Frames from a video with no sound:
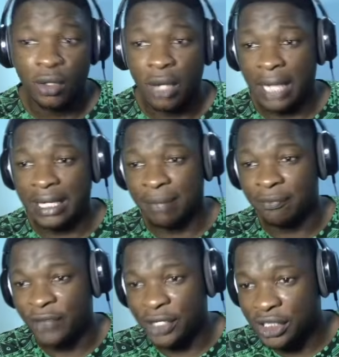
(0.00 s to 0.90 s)
and I'm
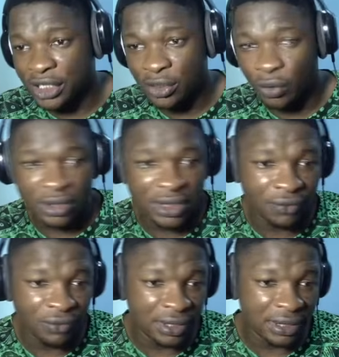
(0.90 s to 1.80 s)
finishing on
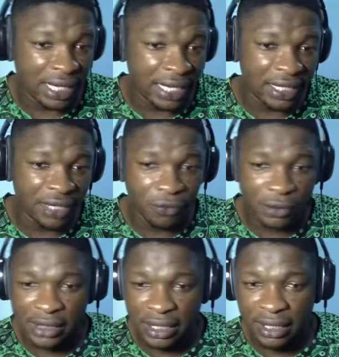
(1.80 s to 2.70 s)
79, give or
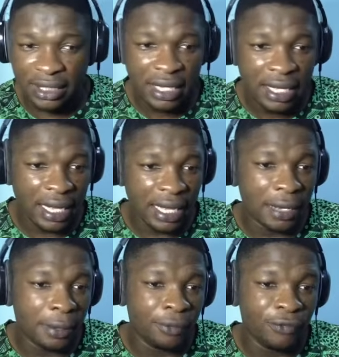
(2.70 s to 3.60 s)
take,
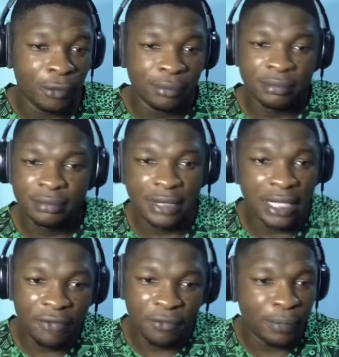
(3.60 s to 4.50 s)
from
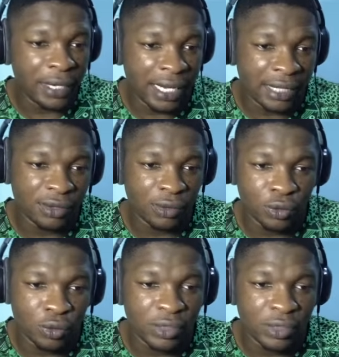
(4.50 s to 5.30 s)
11 players. Although